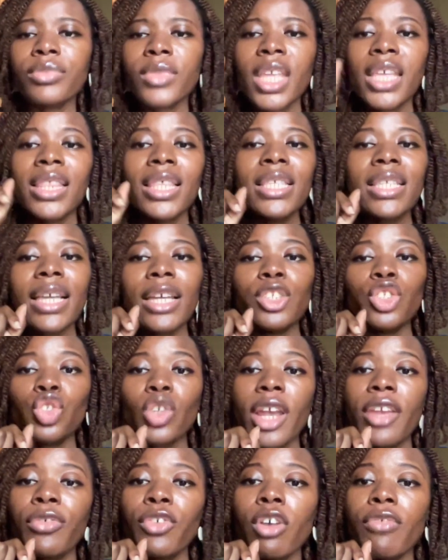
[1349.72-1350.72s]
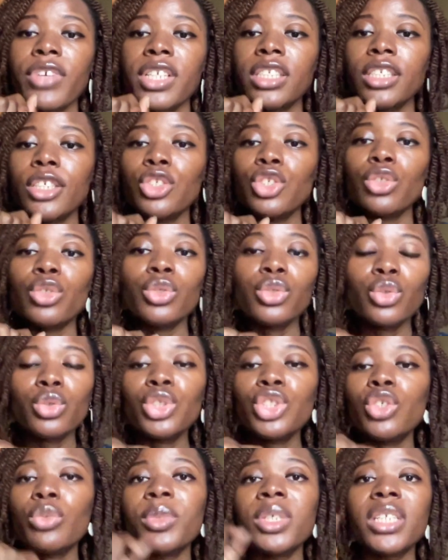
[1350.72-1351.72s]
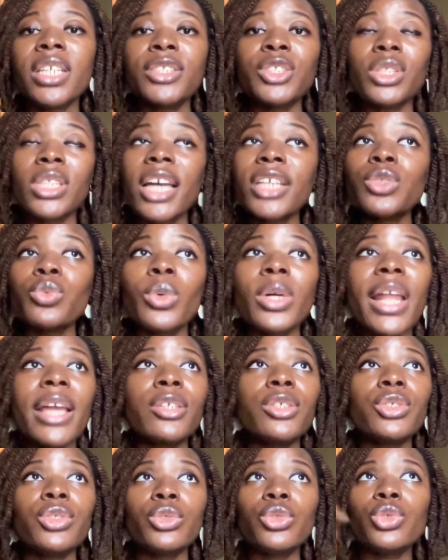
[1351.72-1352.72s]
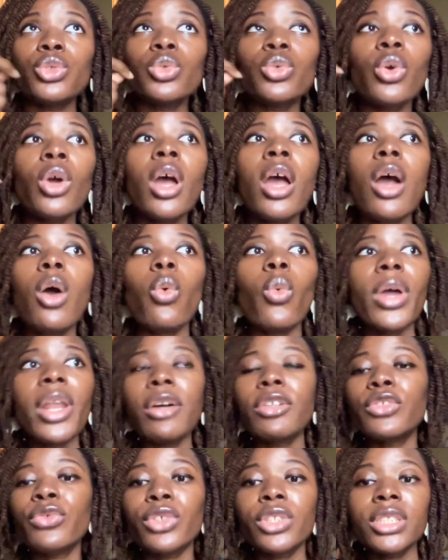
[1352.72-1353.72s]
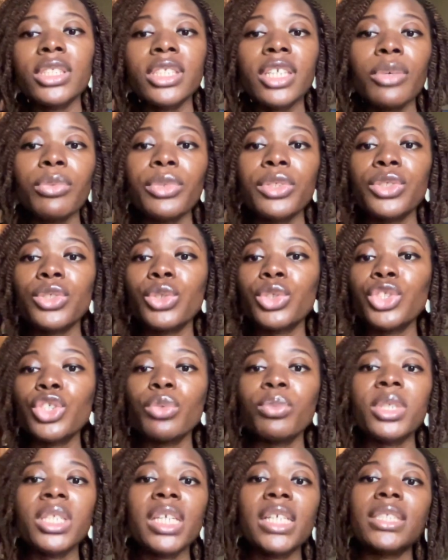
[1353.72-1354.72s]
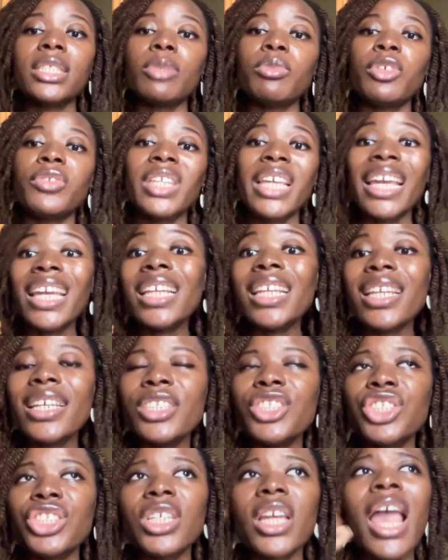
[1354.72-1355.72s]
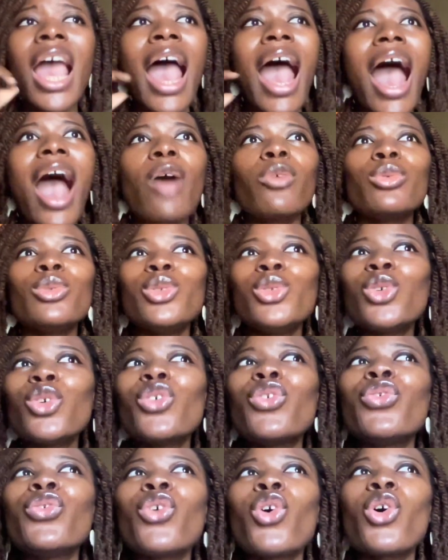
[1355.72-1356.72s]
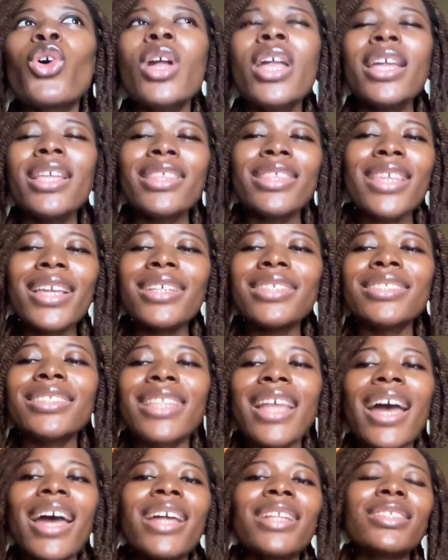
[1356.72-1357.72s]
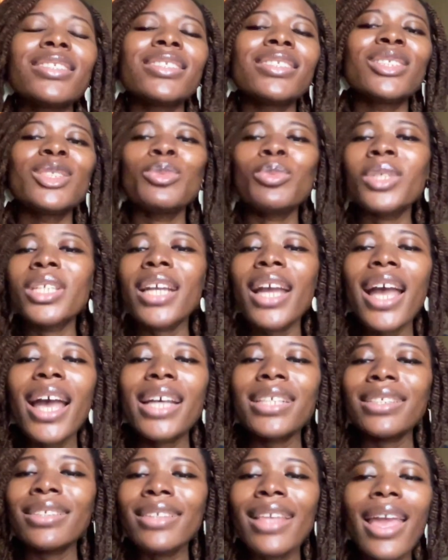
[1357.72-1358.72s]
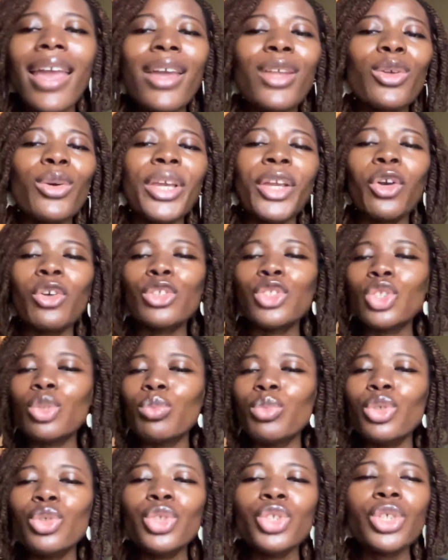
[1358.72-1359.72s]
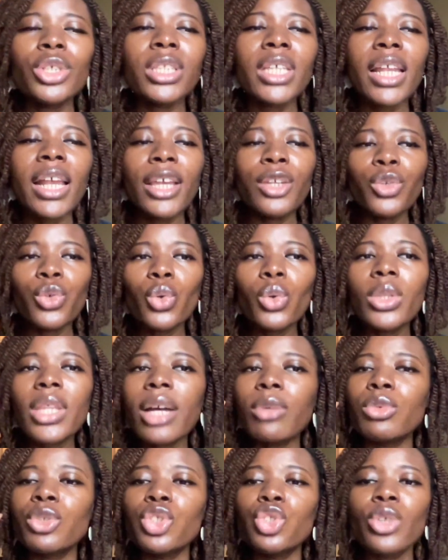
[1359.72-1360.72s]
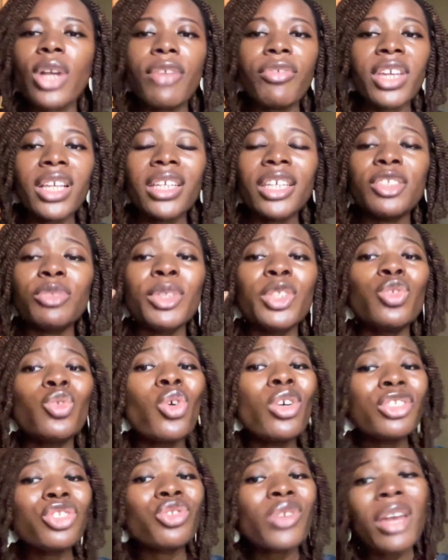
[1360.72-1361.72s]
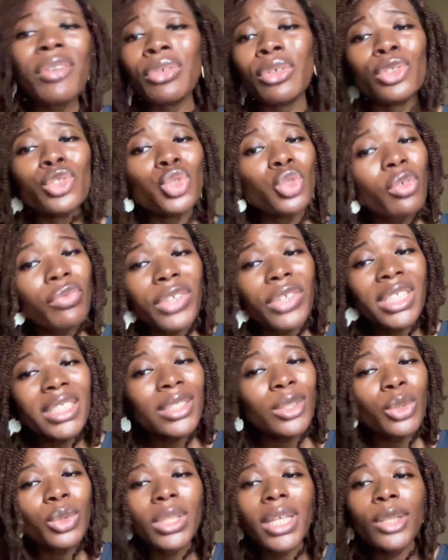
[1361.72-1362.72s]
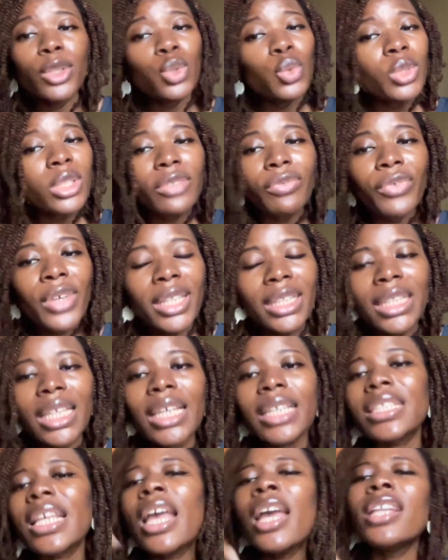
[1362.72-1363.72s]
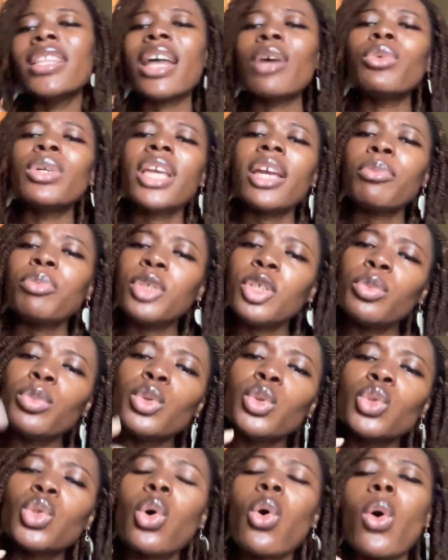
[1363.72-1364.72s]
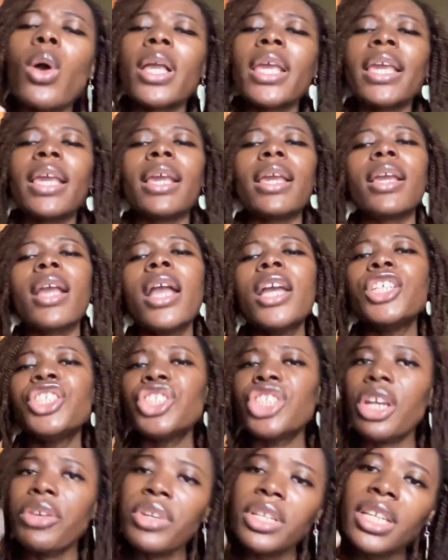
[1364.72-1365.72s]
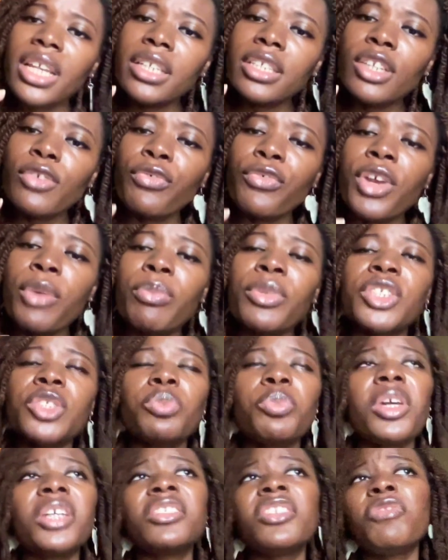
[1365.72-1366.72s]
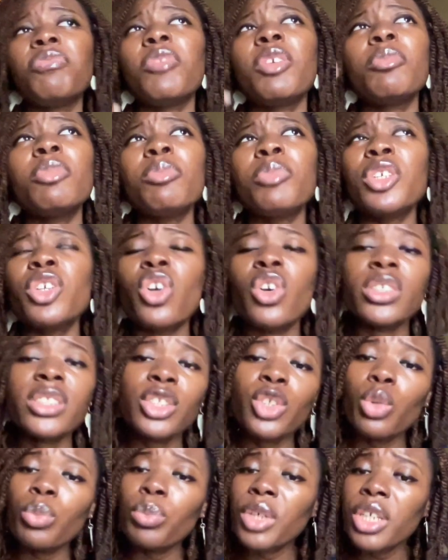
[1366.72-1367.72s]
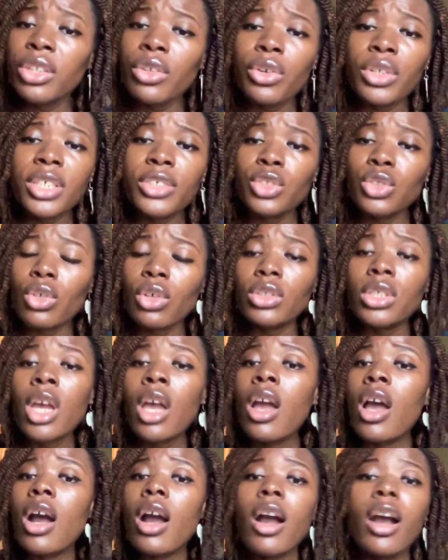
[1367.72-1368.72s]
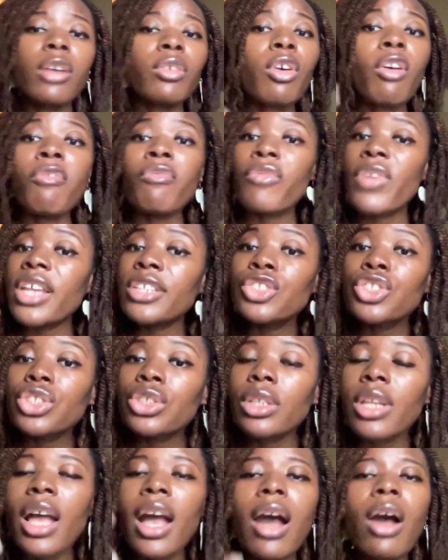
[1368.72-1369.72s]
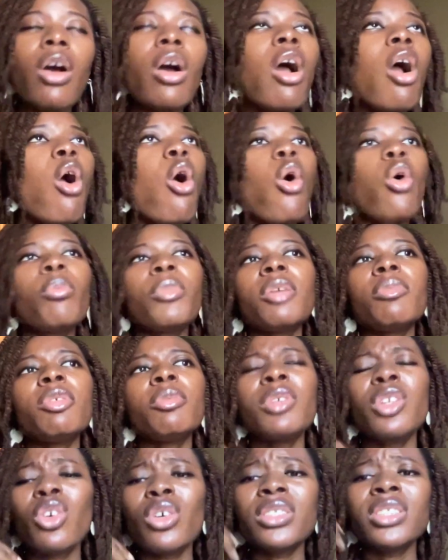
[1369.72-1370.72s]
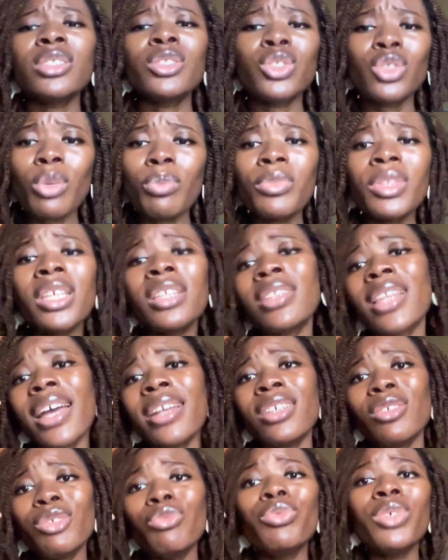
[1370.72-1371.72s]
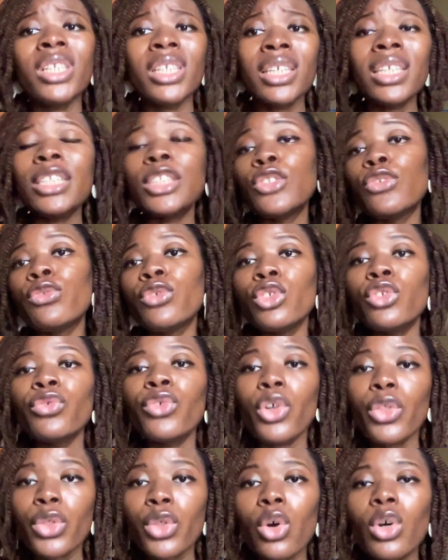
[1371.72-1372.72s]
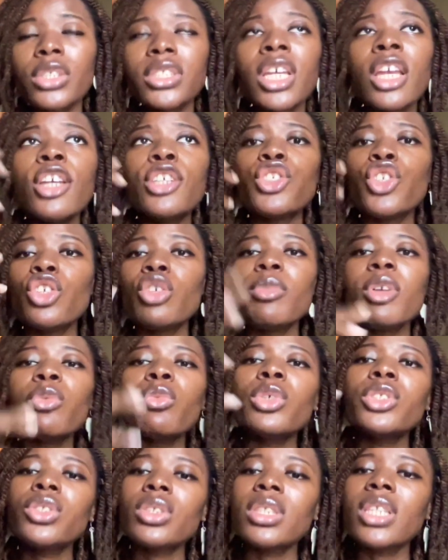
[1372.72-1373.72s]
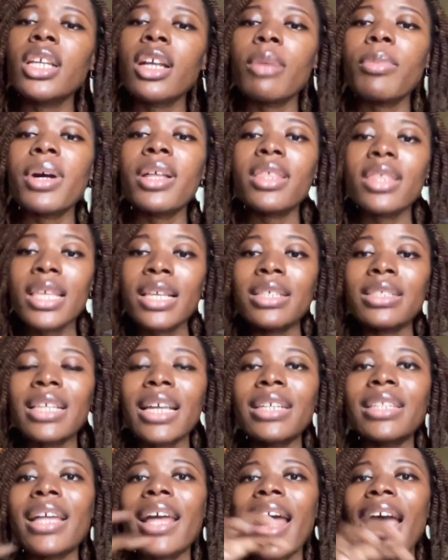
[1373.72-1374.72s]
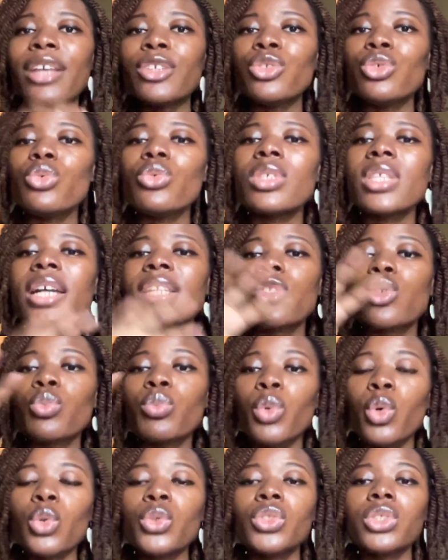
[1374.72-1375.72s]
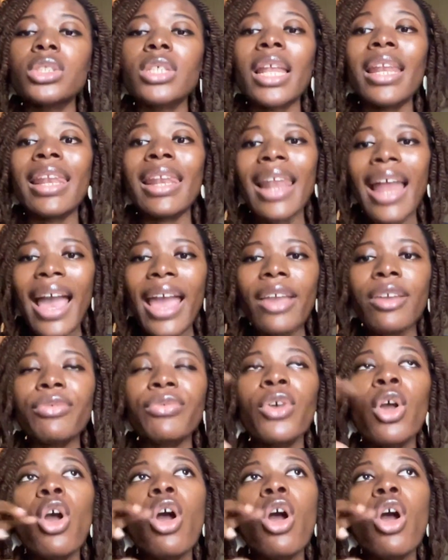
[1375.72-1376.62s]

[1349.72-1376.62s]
this can drive conversation on social media. So that's what I used to do when I was volunteering with the social media team of the NESG. I would look for things that the speaker has said or a contribution that I know that would drive engagement, not drive controversy, or they're two different things, that will get people talking, sharing their different perspectives, maybe because the opinion is not conventional, or maybe because it's something that it really is food for thought. So you may want to think about things like that and use that to post live,